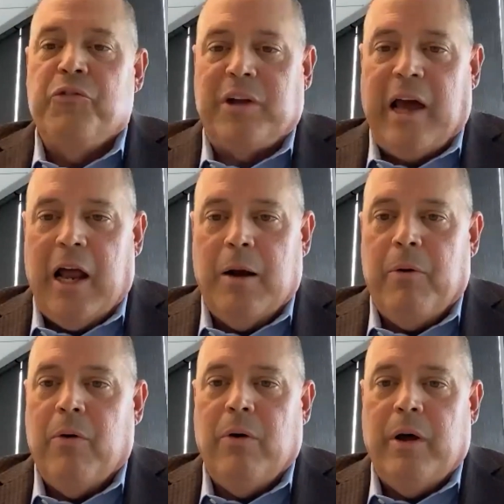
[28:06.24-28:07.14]

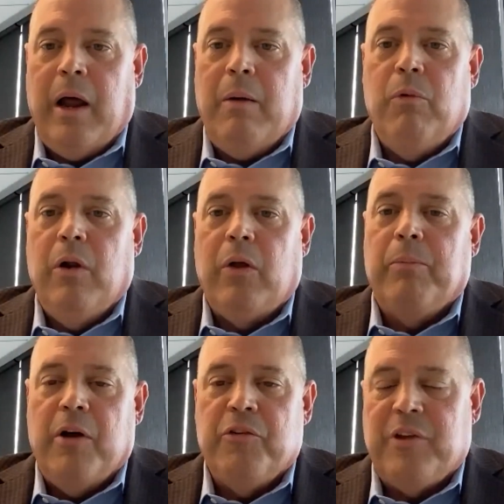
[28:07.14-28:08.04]
accountable. And I'm really
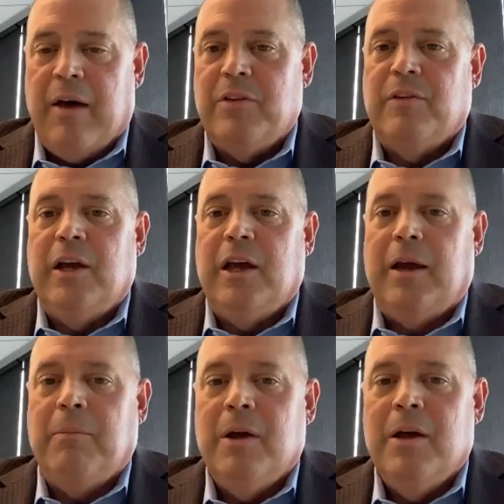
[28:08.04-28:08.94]
blessed to have a
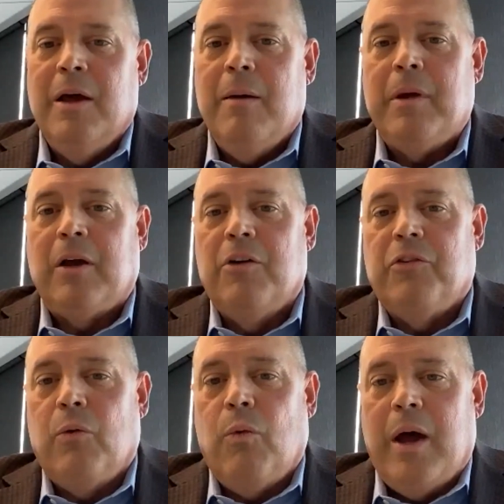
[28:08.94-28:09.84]
team.
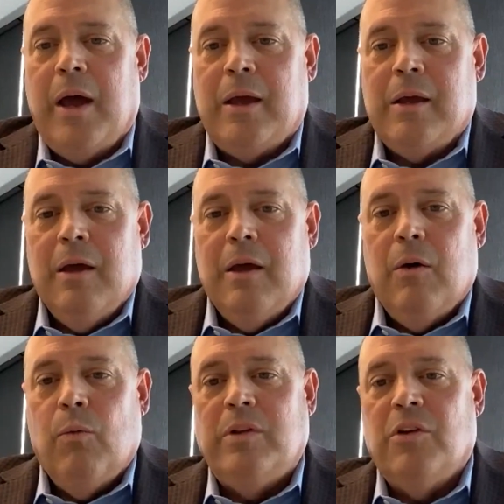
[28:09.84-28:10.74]
Because of the way
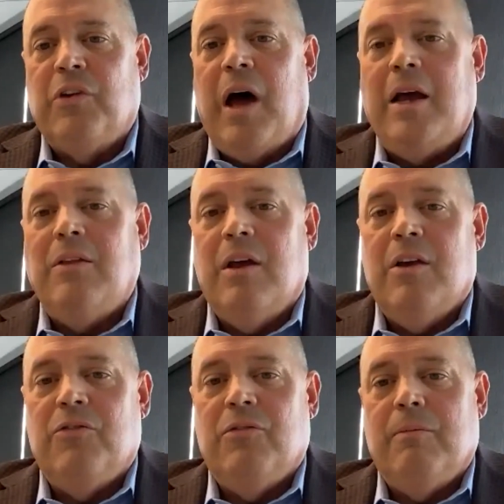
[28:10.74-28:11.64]
we designed
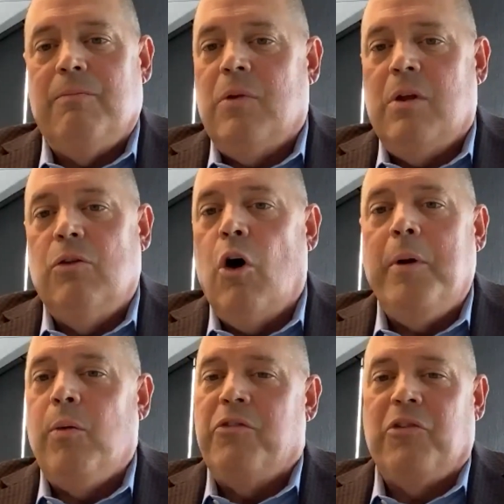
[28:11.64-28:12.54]
this,
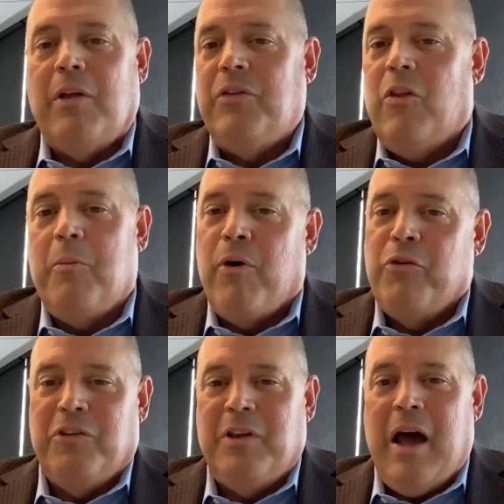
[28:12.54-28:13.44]
nobody wants to let the other
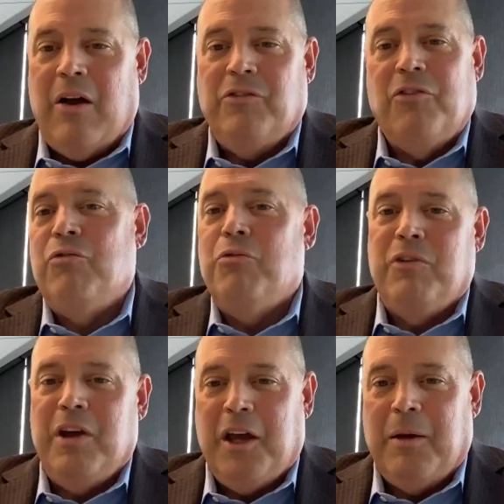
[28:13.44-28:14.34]
person down. It's a true
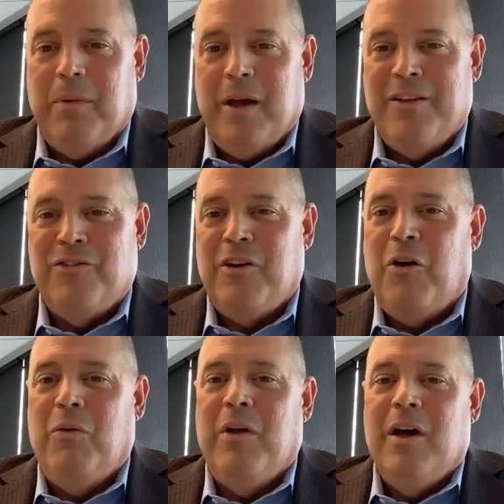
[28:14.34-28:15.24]
team. And
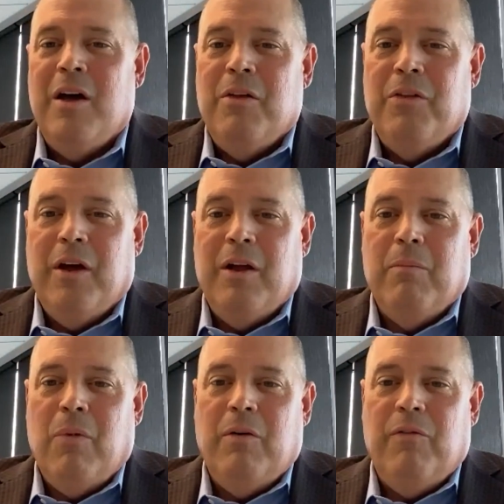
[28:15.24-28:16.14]
so the
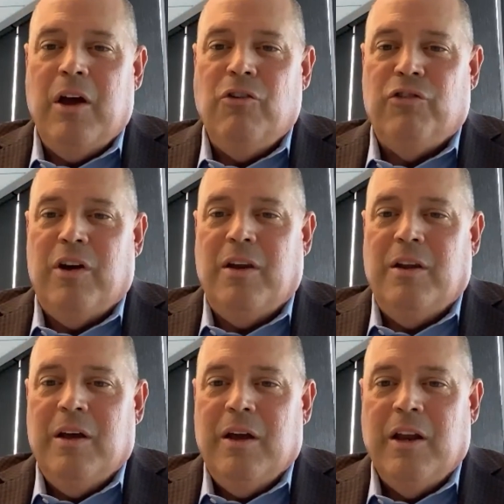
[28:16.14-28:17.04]

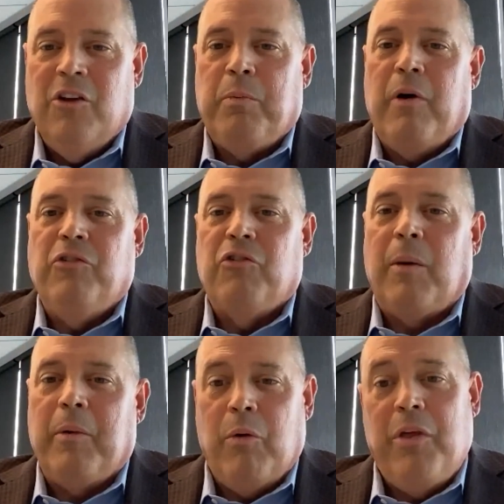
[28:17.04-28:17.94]
motivation and inspiration is
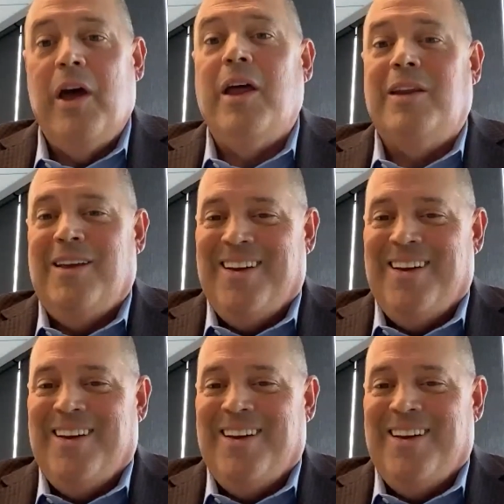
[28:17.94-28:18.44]
coming within